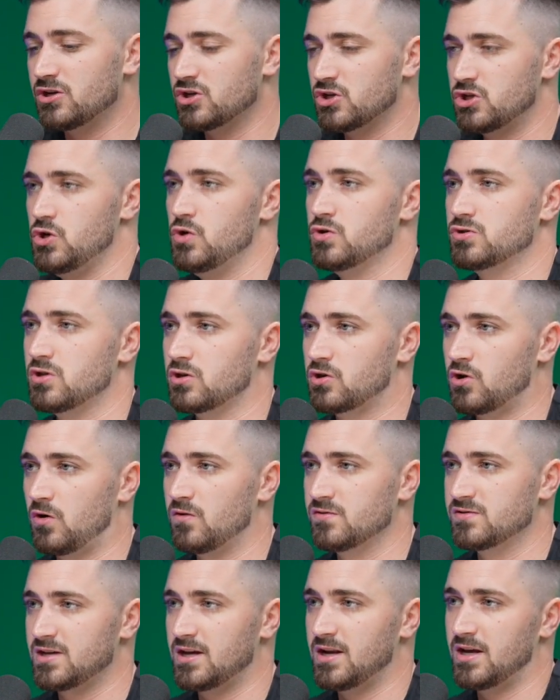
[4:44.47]
Again, just
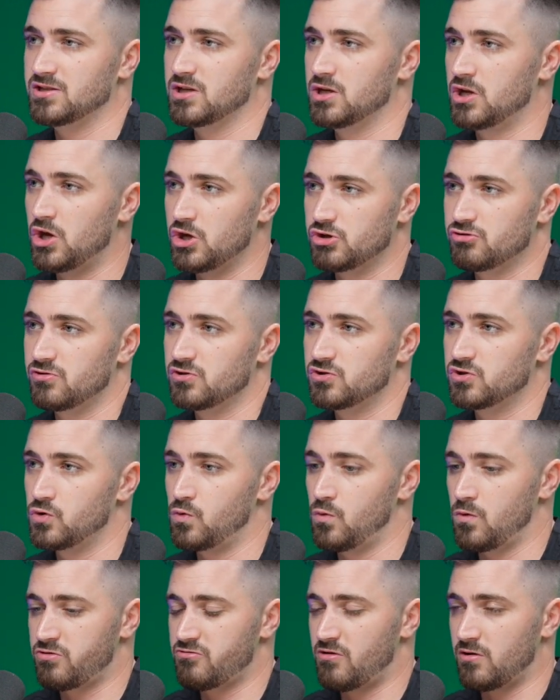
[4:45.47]
using the content as a
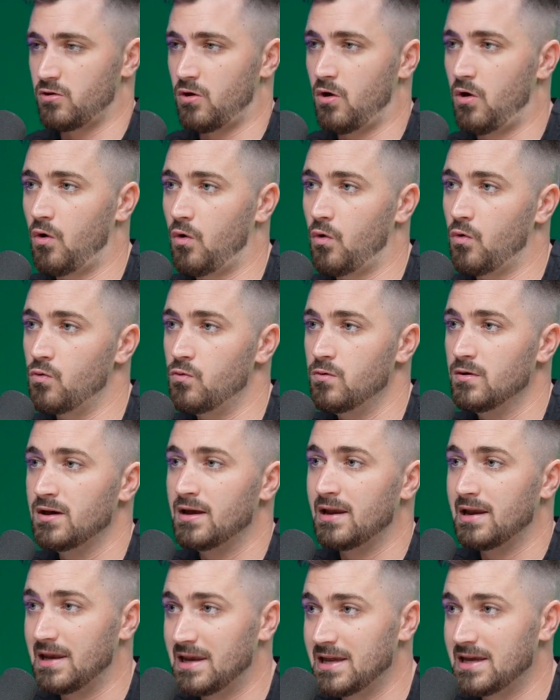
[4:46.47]
nurturing tool throughout the
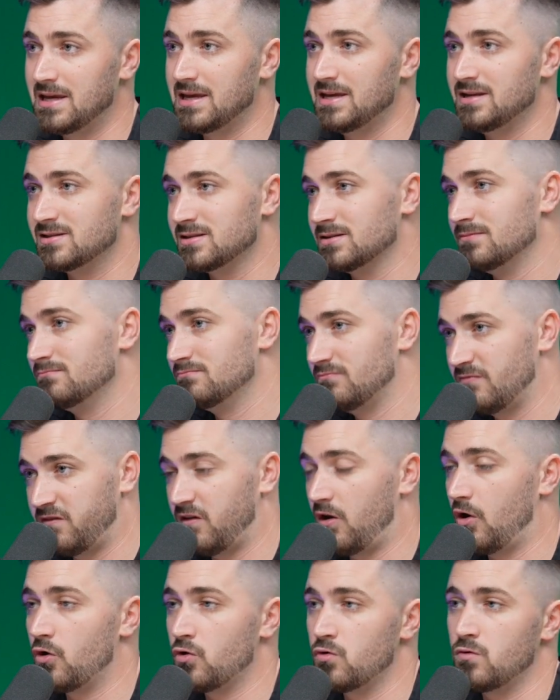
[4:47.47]
whole lead
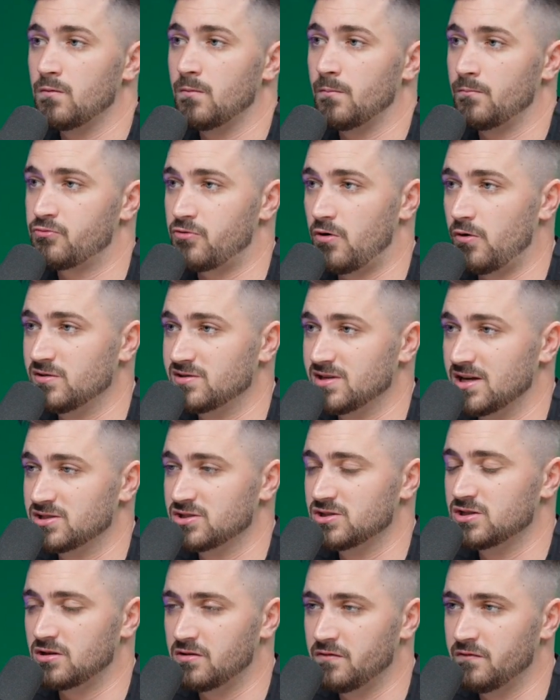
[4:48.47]
flow
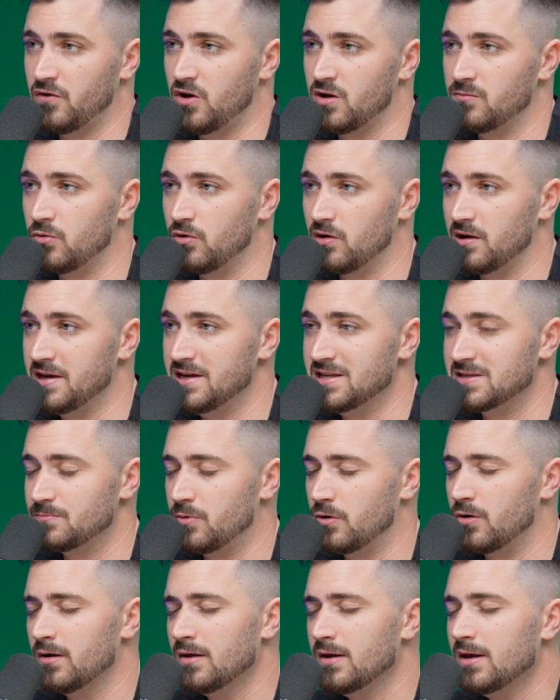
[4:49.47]
process to convert more
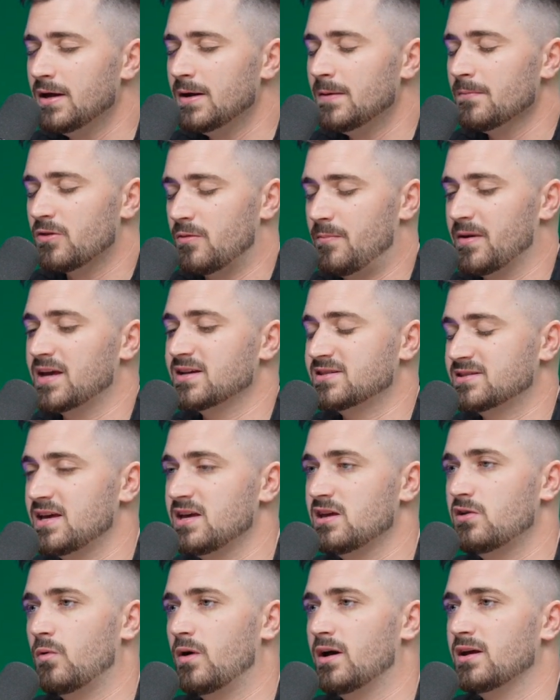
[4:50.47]
leads. But the
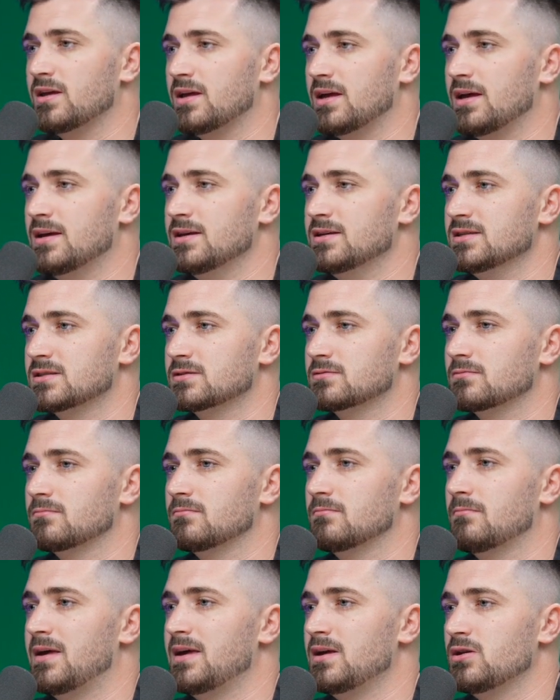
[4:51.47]
biggest takeaway
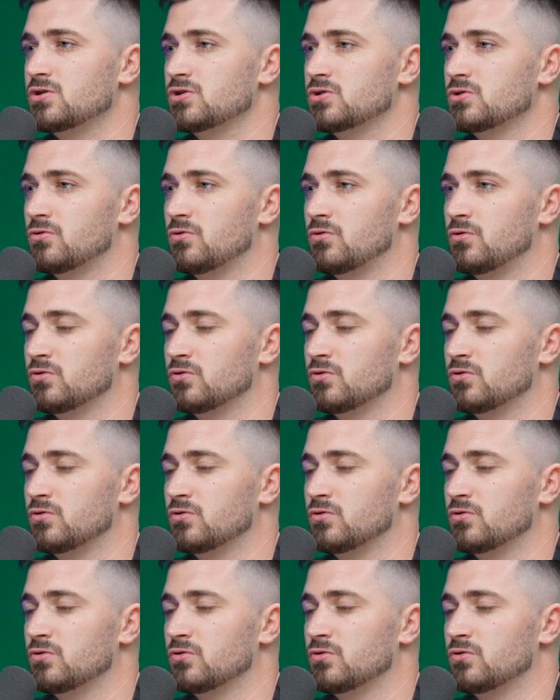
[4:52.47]
is make